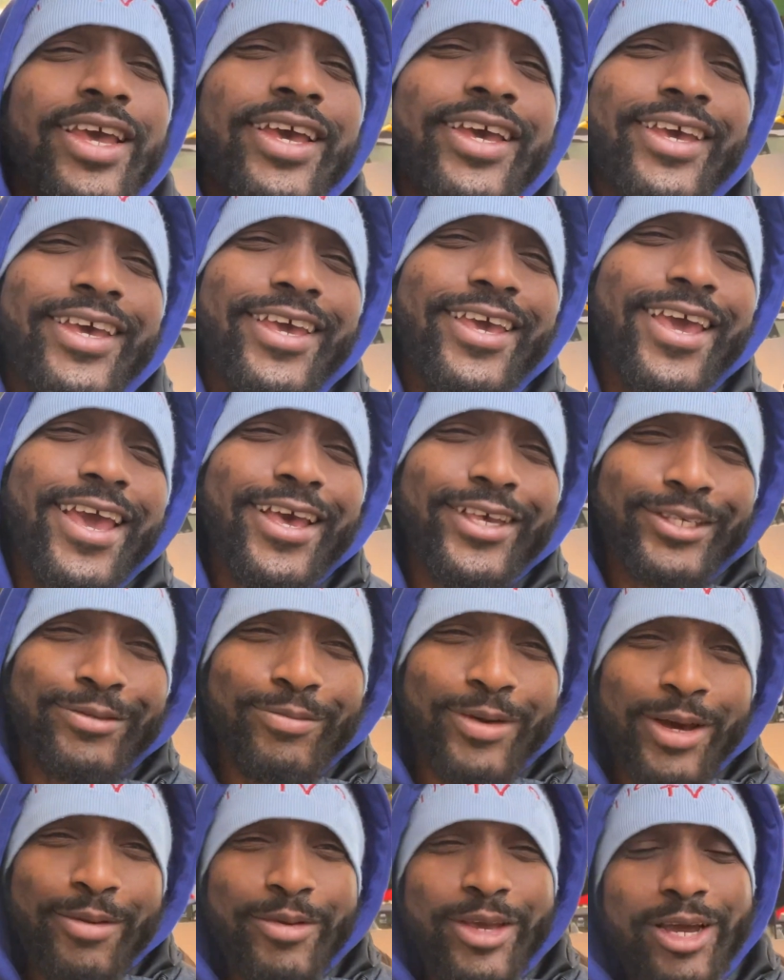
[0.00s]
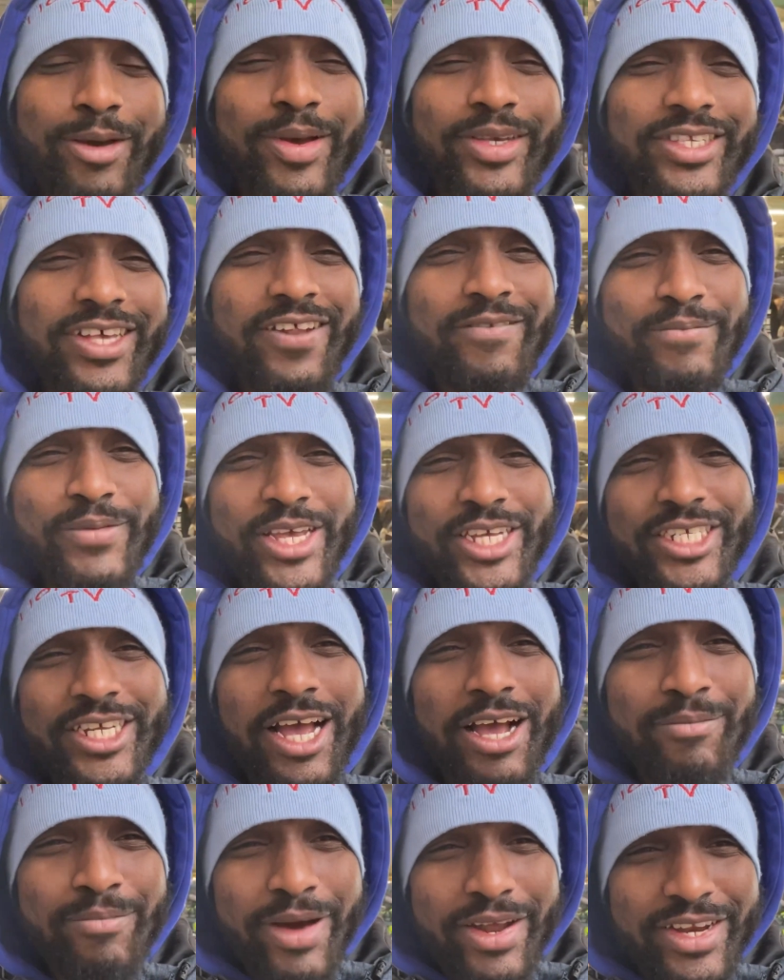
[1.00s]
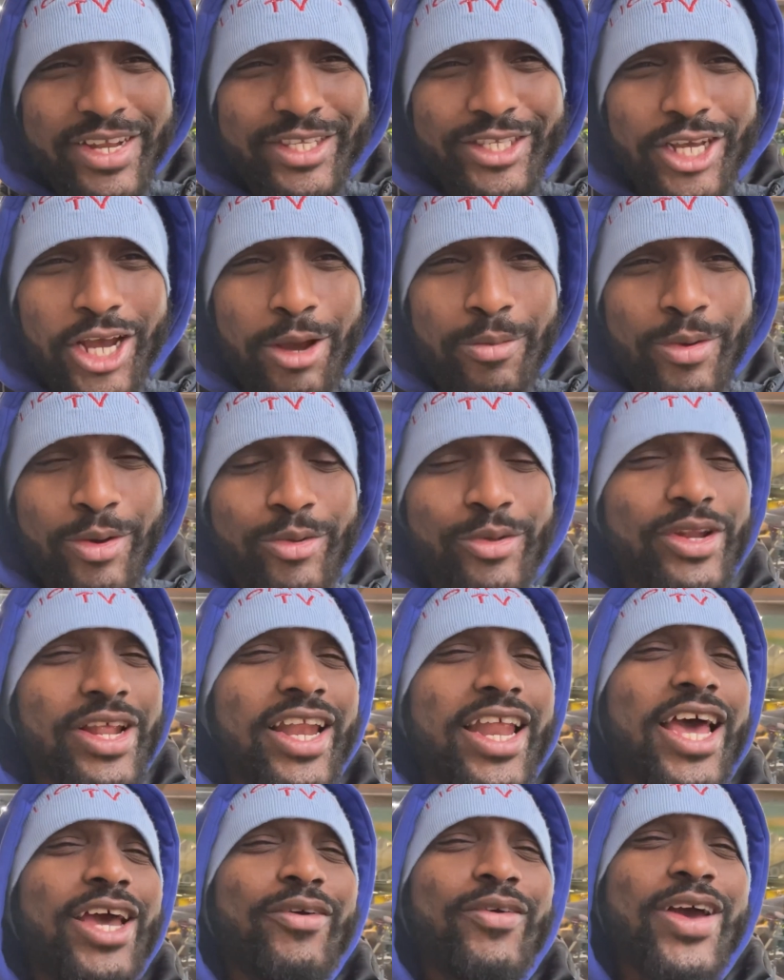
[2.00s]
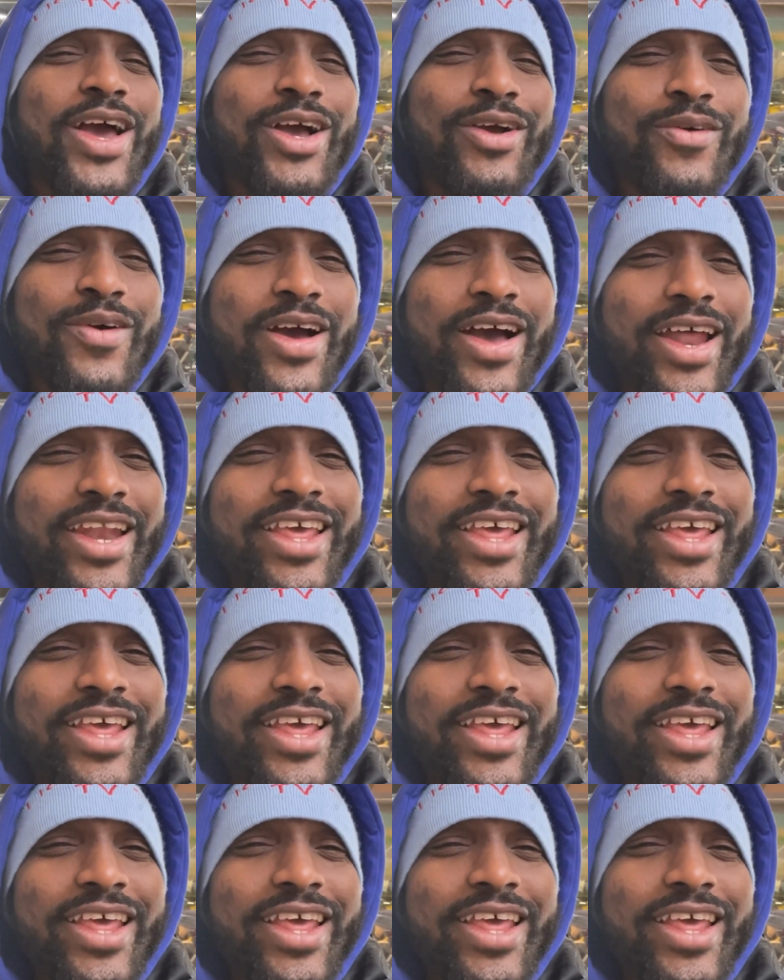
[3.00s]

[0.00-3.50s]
Yes, man, big myself, me shock, but determined. We don't like where I go on,